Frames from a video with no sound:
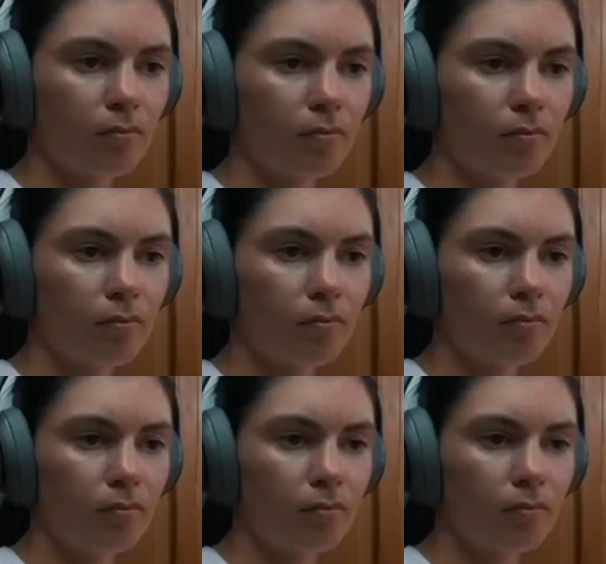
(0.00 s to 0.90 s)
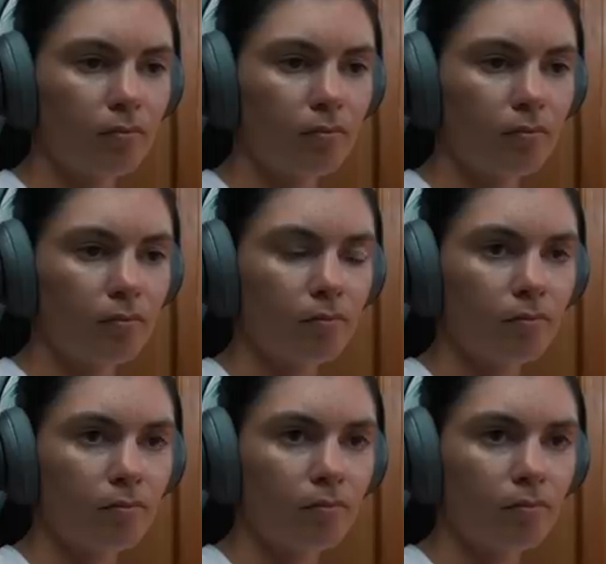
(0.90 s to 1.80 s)

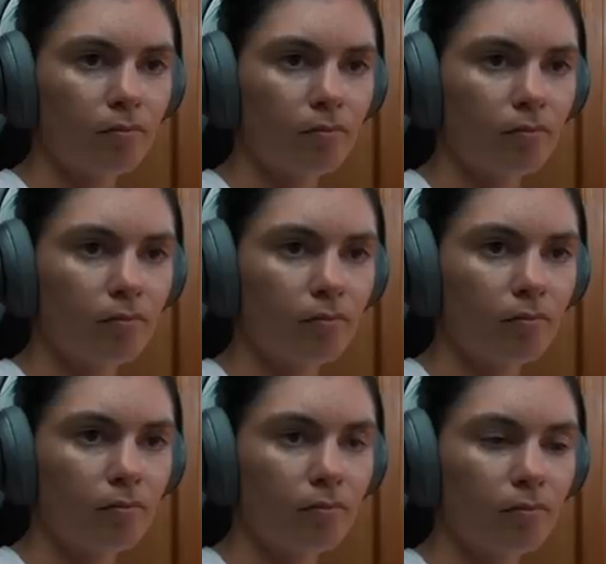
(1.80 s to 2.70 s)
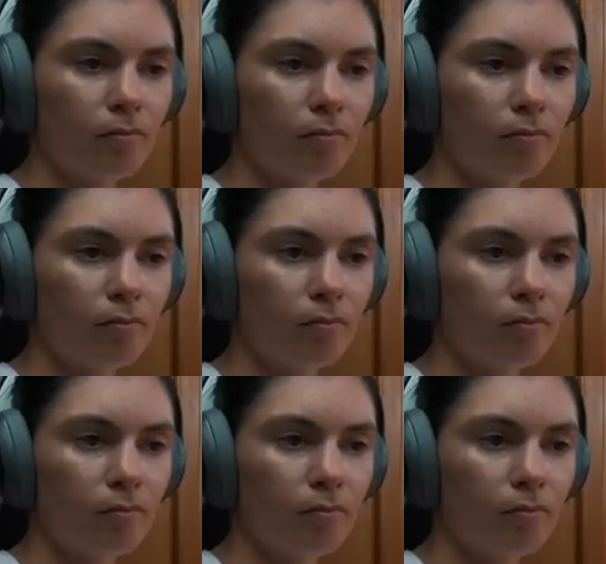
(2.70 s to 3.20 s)
Nobody speaks.